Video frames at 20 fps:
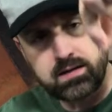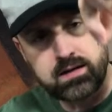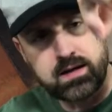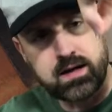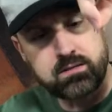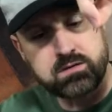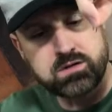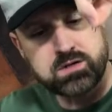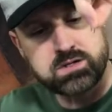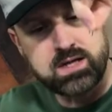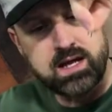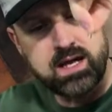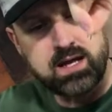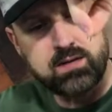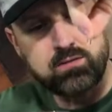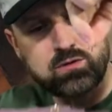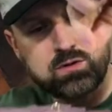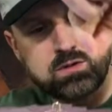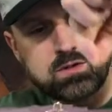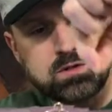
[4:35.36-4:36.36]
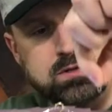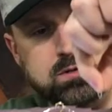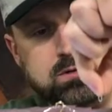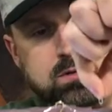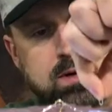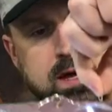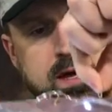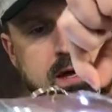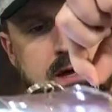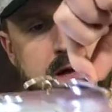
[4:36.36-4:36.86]
then I was just able to
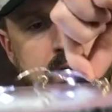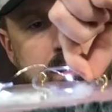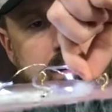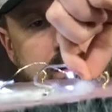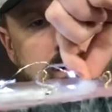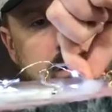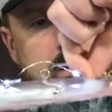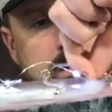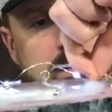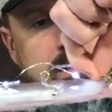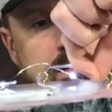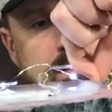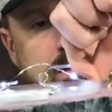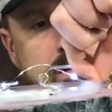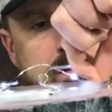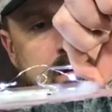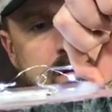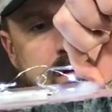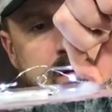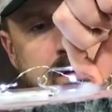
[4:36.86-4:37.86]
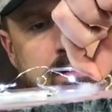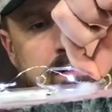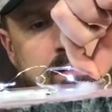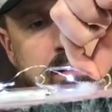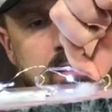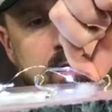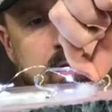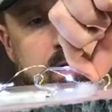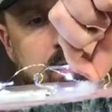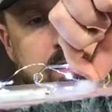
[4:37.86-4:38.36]
hang
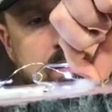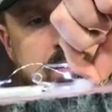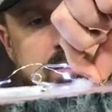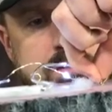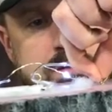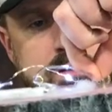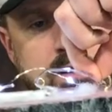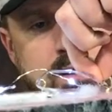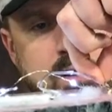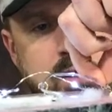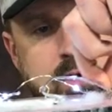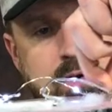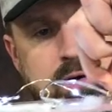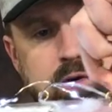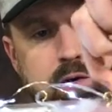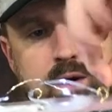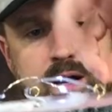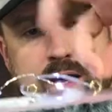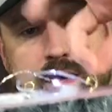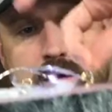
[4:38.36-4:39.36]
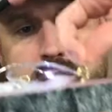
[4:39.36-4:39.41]
the hooks right